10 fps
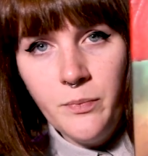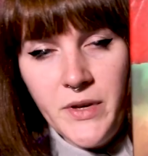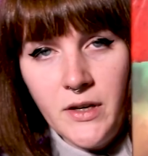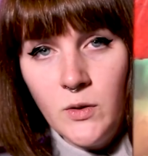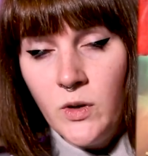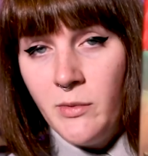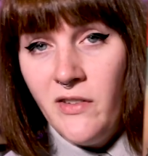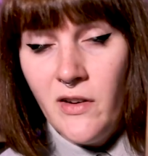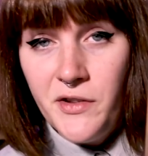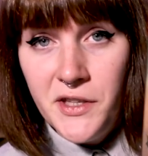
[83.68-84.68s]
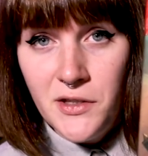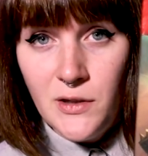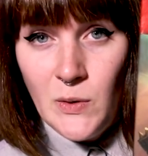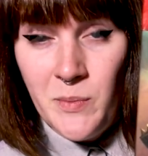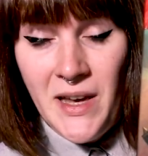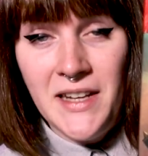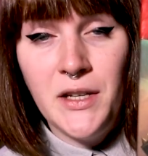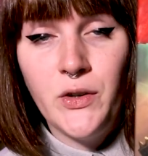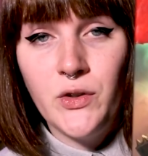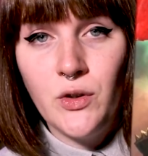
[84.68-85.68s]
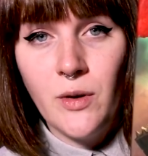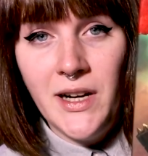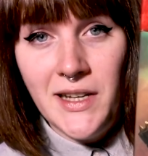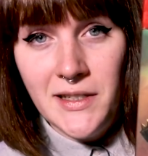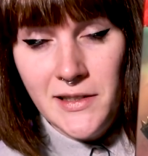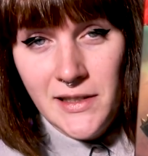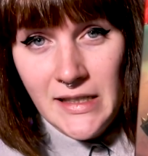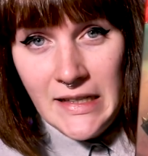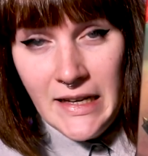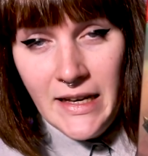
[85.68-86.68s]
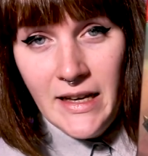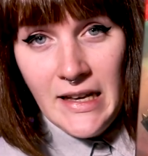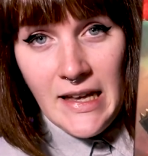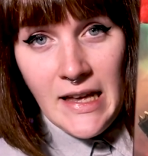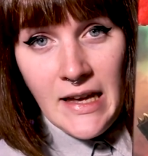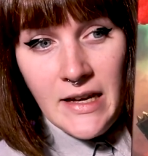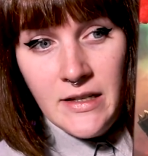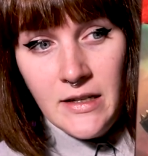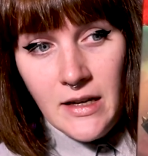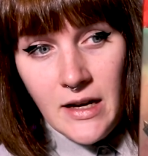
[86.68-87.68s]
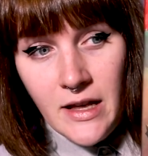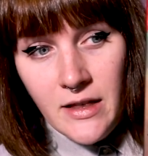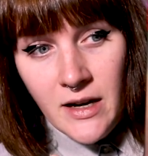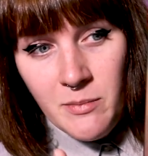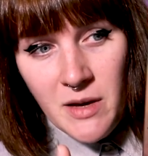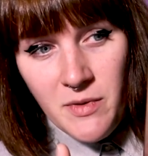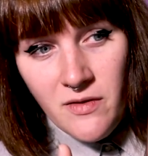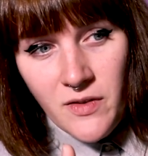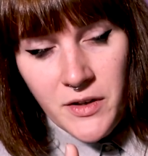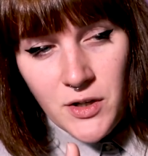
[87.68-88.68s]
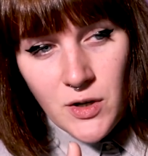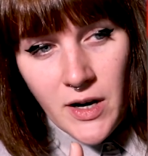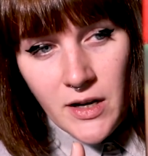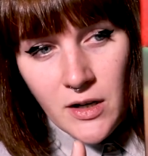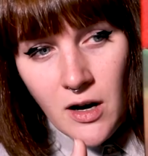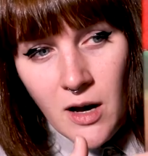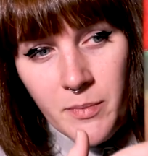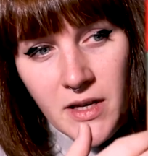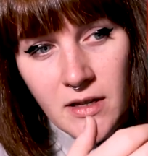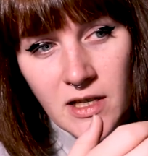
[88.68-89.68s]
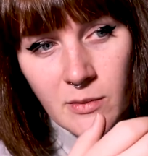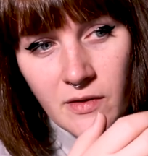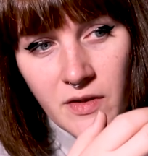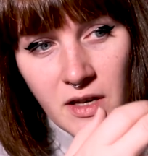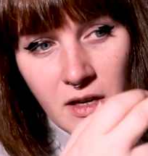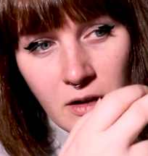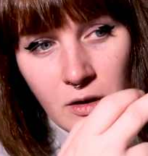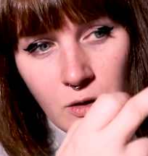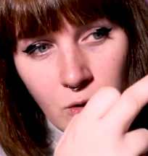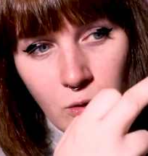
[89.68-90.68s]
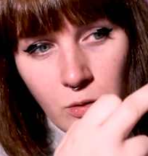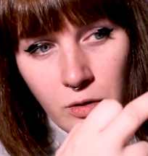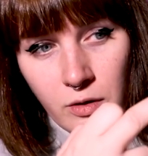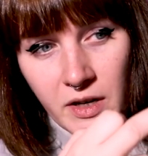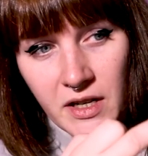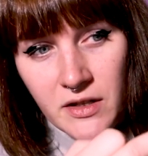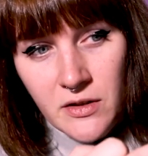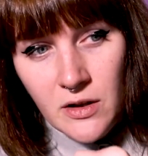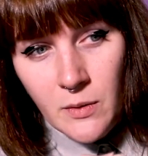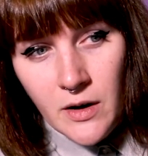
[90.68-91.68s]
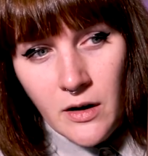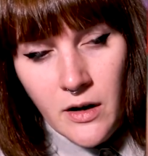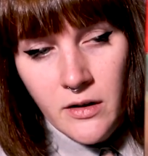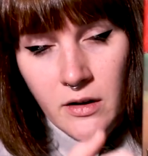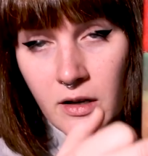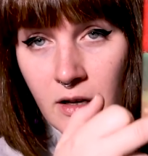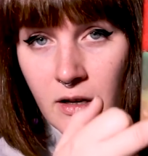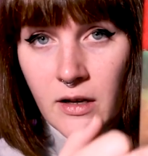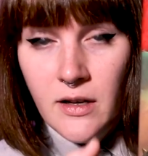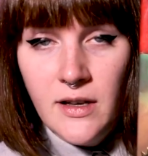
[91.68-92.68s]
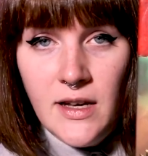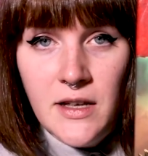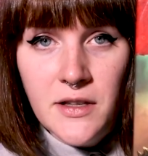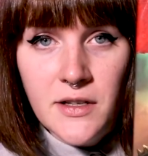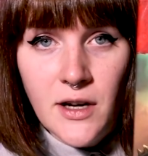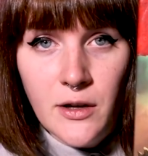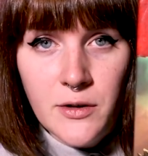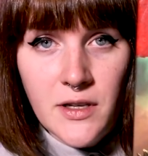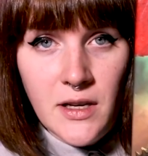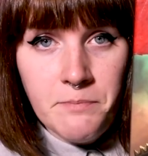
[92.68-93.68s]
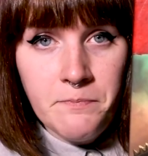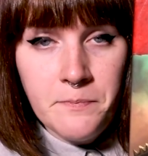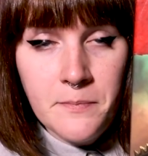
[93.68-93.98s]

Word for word: because one of my favorite things to do in painting is gradients, and I thought it might be fun to try and copy some of the cool gradients going on in this color scheme.